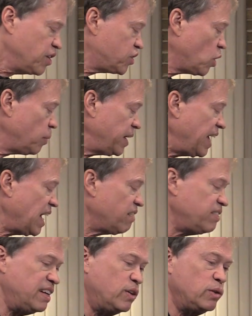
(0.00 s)
So we
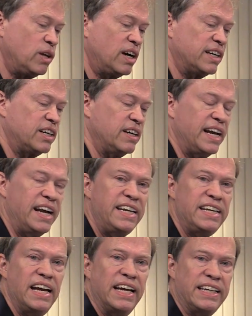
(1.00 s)
have no longer
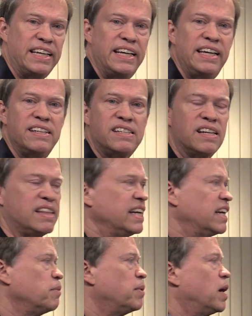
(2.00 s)
88 keys to
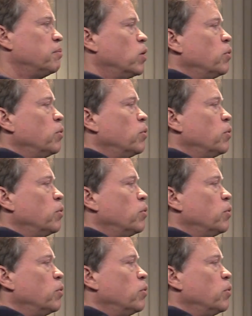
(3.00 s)
think about,